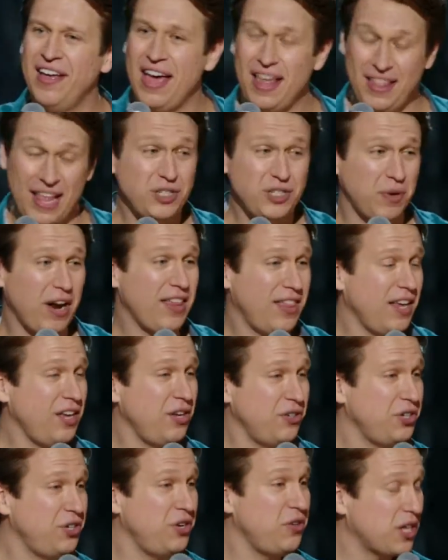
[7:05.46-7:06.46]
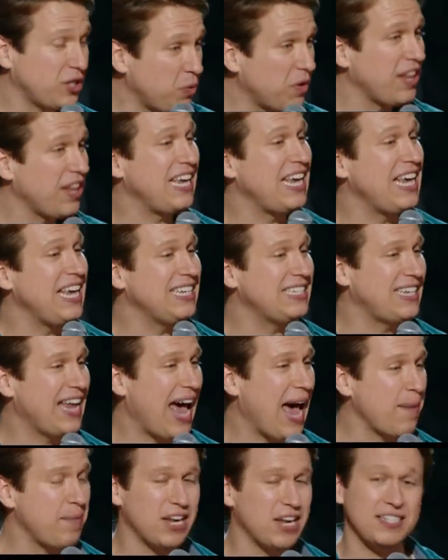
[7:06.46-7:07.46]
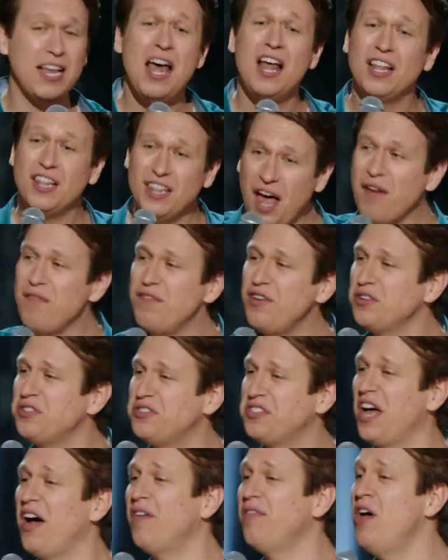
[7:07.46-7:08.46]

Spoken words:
And that's what I think you should do. That's one of the keys to happiness. Love yourself